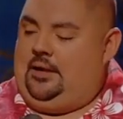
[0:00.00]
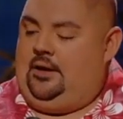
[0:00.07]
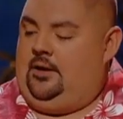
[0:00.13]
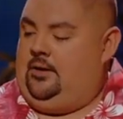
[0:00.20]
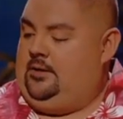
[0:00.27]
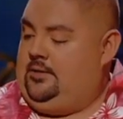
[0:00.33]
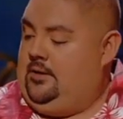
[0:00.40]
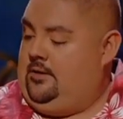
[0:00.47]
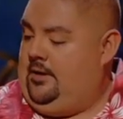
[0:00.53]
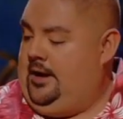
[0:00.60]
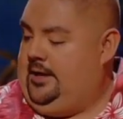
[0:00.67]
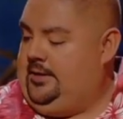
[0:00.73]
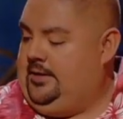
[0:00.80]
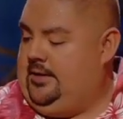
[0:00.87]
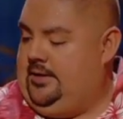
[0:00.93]
All
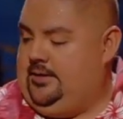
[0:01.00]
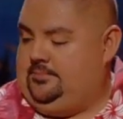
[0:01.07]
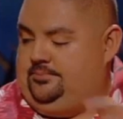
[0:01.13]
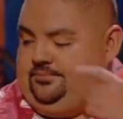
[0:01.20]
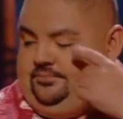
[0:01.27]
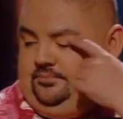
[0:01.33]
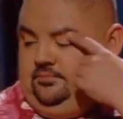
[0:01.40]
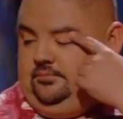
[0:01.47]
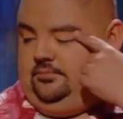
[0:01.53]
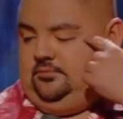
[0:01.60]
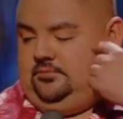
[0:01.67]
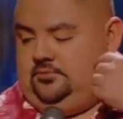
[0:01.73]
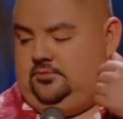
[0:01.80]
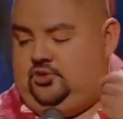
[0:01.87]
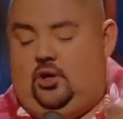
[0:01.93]
right.
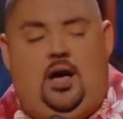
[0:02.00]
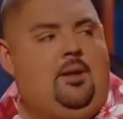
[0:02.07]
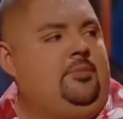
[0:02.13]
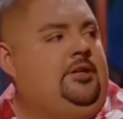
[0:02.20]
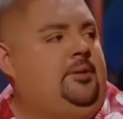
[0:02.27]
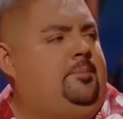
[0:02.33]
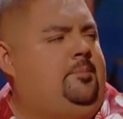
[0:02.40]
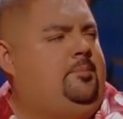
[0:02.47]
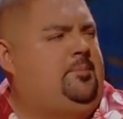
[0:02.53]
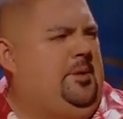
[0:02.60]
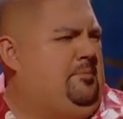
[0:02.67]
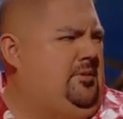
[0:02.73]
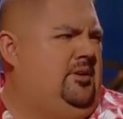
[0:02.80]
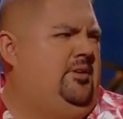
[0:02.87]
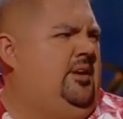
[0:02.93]
So how many
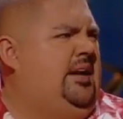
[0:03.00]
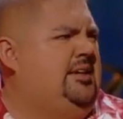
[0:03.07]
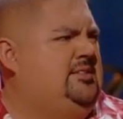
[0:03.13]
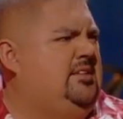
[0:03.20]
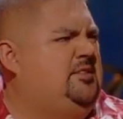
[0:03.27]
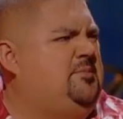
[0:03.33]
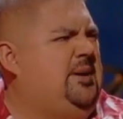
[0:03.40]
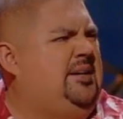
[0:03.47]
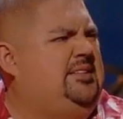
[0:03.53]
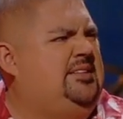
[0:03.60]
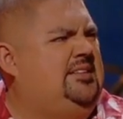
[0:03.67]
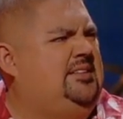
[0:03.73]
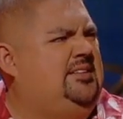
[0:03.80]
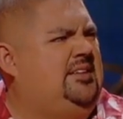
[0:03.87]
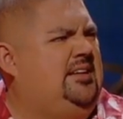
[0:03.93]
people are you guys
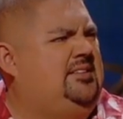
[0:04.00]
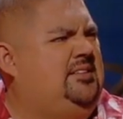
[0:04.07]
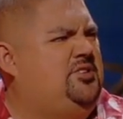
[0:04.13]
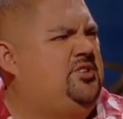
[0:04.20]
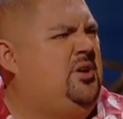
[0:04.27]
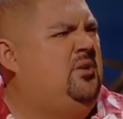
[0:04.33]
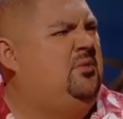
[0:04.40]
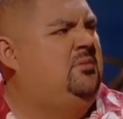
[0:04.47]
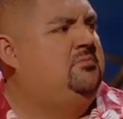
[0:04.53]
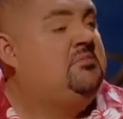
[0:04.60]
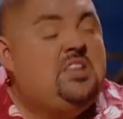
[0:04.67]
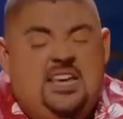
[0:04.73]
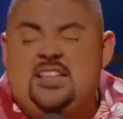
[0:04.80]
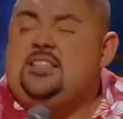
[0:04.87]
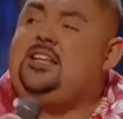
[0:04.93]
expecting at the show?
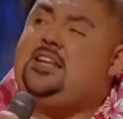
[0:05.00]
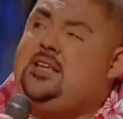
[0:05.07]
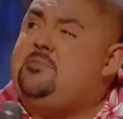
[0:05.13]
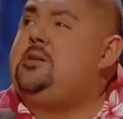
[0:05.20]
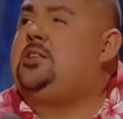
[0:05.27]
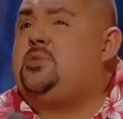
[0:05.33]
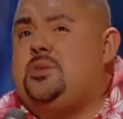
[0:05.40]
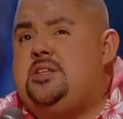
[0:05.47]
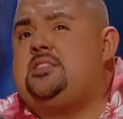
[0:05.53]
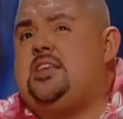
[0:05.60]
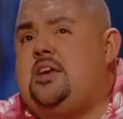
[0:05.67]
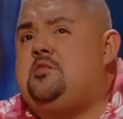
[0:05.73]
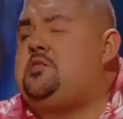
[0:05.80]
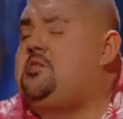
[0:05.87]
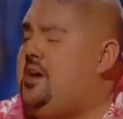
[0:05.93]
Easily between
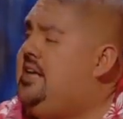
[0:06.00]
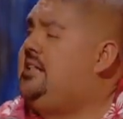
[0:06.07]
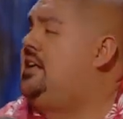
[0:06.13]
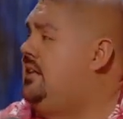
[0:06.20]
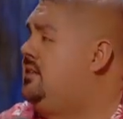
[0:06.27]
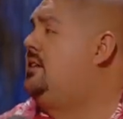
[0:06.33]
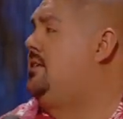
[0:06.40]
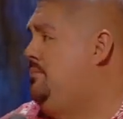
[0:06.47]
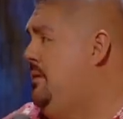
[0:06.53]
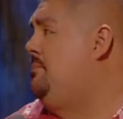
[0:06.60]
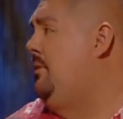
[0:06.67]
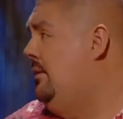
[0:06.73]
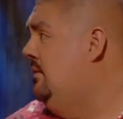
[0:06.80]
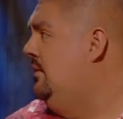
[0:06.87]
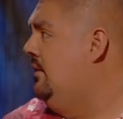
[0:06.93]
700 to 800
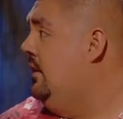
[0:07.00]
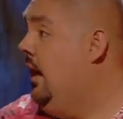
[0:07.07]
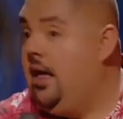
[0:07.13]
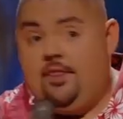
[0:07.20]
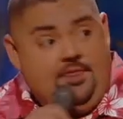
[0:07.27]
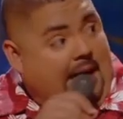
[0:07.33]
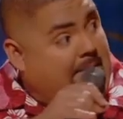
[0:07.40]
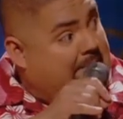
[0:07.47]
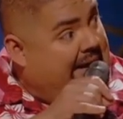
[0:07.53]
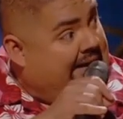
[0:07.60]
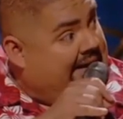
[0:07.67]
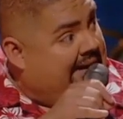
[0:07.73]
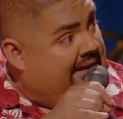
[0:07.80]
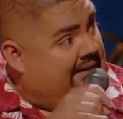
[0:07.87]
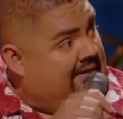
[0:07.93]
people. That
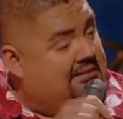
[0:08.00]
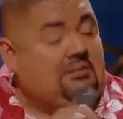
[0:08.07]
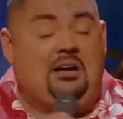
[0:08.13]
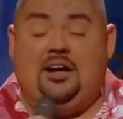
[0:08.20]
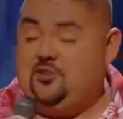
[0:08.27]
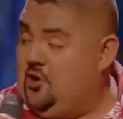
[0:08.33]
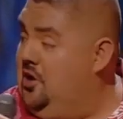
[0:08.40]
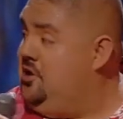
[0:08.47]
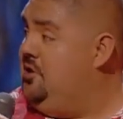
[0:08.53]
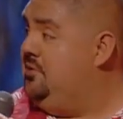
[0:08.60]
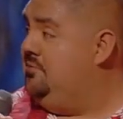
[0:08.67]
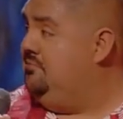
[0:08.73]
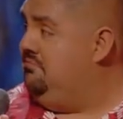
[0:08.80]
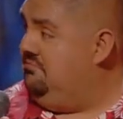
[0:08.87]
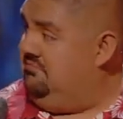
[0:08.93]
many? I told you.
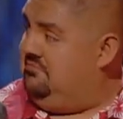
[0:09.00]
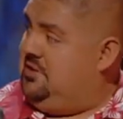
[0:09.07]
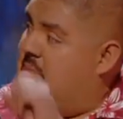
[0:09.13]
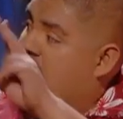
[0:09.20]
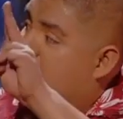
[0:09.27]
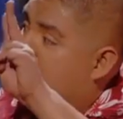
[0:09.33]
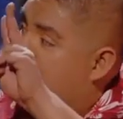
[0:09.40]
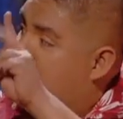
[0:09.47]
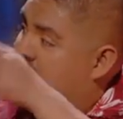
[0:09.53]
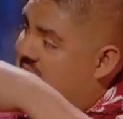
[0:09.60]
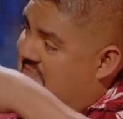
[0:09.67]
Number 2.